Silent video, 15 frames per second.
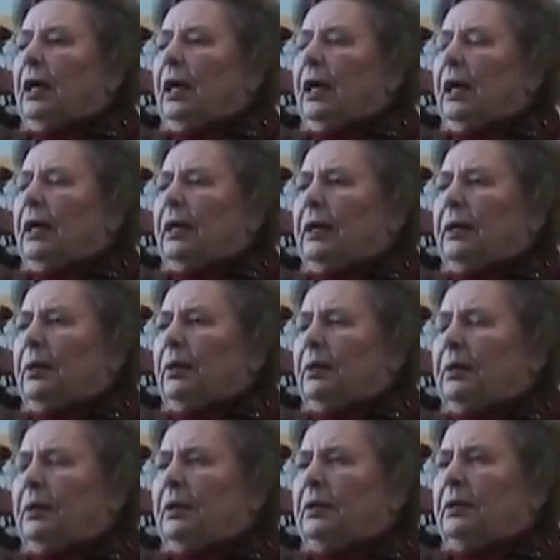And
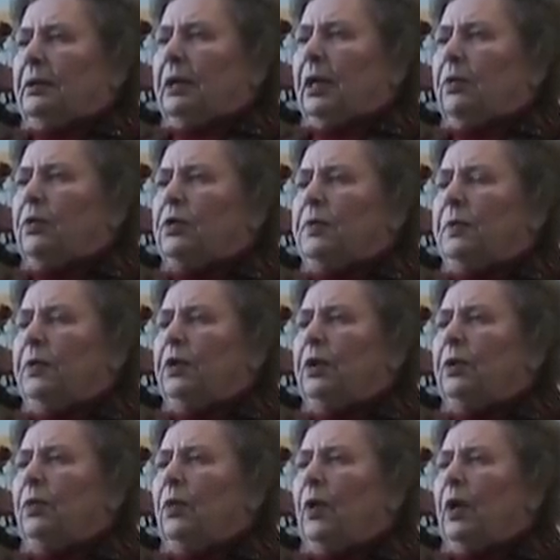they was
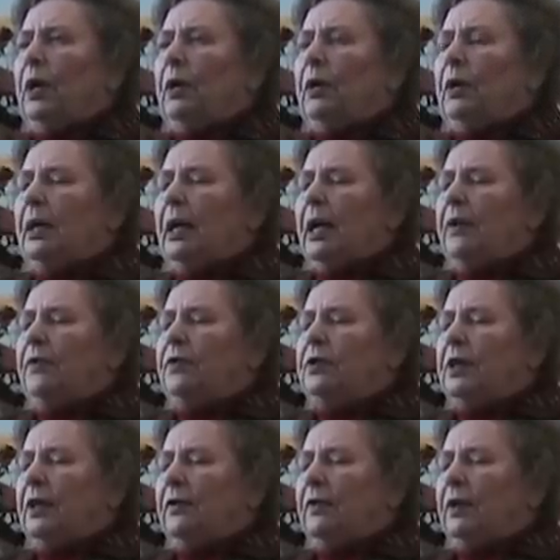putting one
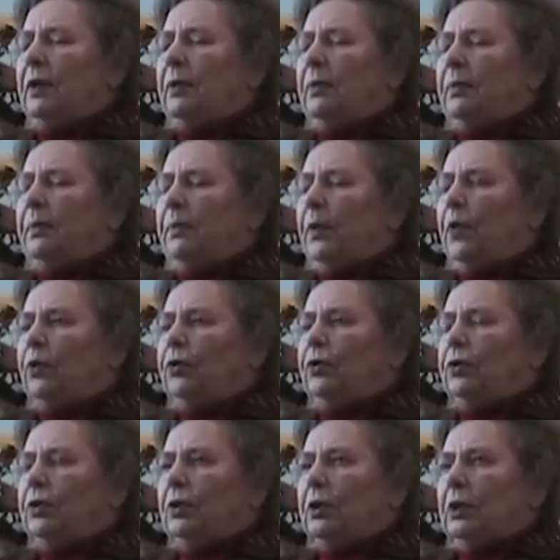lifesaver
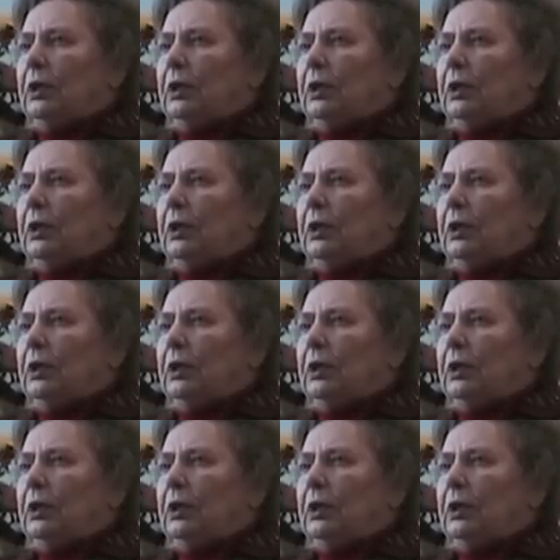boat